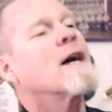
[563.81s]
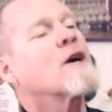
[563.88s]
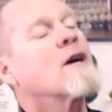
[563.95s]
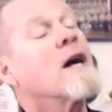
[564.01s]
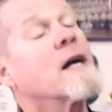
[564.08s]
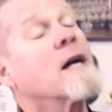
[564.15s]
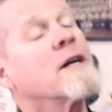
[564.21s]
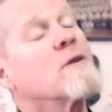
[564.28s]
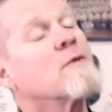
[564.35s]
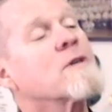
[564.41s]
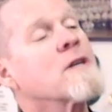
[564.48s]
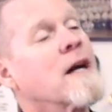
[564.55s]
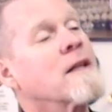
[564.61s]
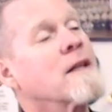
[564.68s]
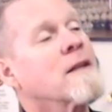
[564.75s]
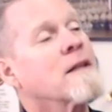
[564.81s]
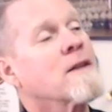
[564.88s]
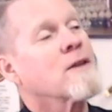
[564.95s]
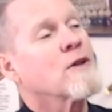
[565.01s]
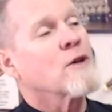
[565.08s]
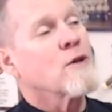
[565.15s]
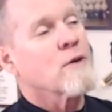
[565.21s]
Luckily, it was not
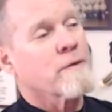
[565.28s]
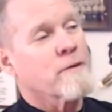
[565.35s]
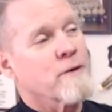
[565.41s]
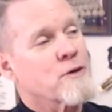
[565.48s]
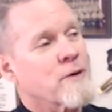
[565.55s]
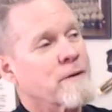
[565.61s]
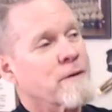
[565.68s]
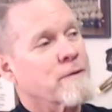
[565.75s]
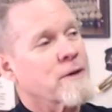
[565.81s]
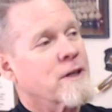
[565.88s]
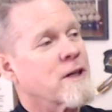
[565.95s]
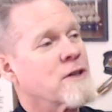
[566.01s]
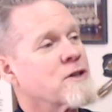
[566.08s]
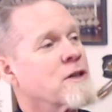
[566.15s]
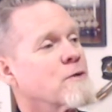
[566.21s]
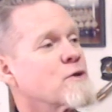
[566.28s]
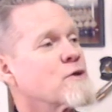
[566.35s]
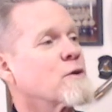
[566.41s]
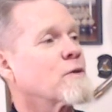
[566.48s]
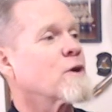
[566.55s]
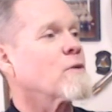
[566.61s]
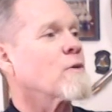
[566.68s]
the good refrigerator for the kitchen. It was
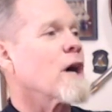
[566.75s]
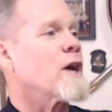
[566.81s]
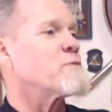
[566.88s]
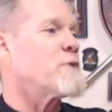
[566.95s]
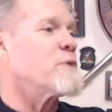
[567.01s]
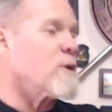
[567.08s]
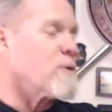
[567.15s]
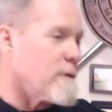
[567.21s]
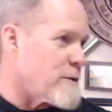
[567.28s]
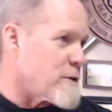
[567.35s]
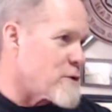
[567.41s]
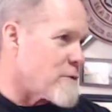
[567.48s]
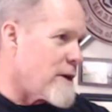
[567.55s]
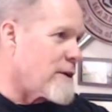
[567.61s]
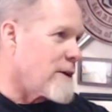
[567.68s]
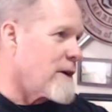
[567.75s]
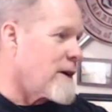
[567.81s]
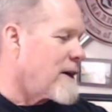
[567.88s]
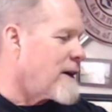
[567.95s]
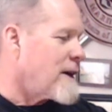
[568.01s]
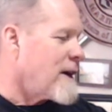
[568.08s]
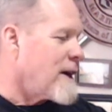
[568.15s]
the garage beer refrigerator.
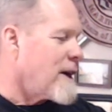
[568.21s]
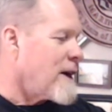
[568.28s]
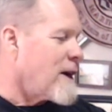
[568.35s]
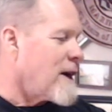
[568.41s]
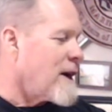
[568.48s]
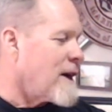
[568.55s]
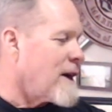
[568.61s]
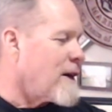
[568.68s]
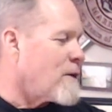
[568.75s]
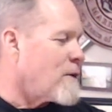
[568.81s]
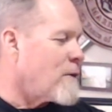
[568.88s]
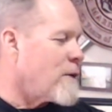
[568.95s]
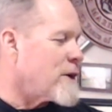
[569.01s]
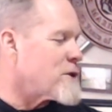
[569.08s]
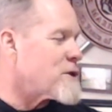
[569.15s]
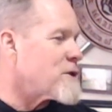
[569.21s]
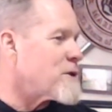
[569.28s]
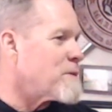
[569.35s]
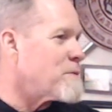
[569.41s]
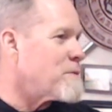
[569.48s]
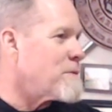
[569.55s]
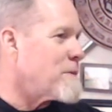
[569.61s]
Yeah. Which
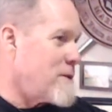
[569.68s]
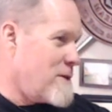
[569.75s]
you